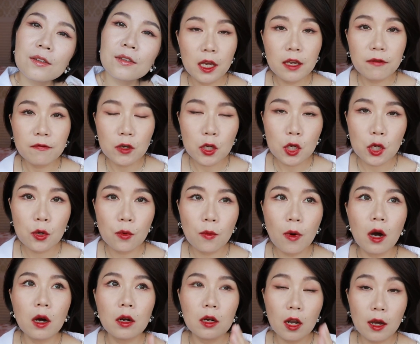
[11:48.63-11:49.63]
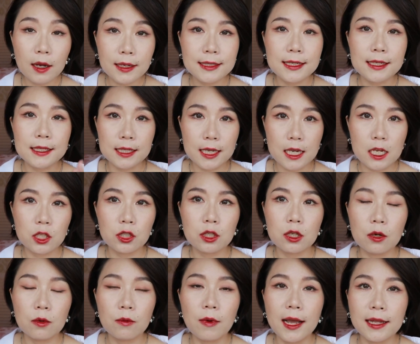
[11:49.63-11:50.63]
If you are lighter skin
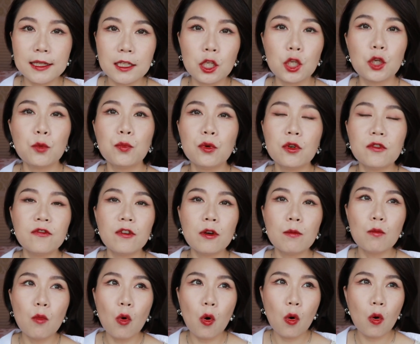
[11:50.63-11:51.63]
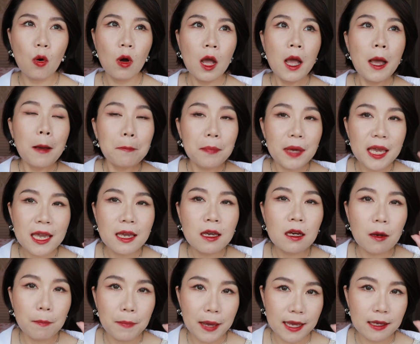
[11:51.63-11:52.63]
tone and you prefer more
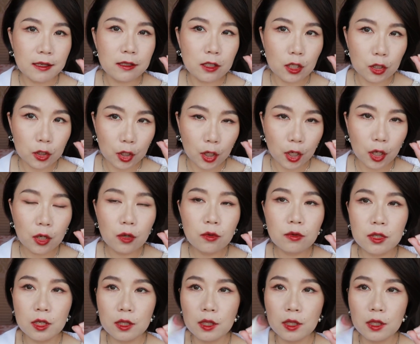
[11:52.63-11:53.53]
pink based nude,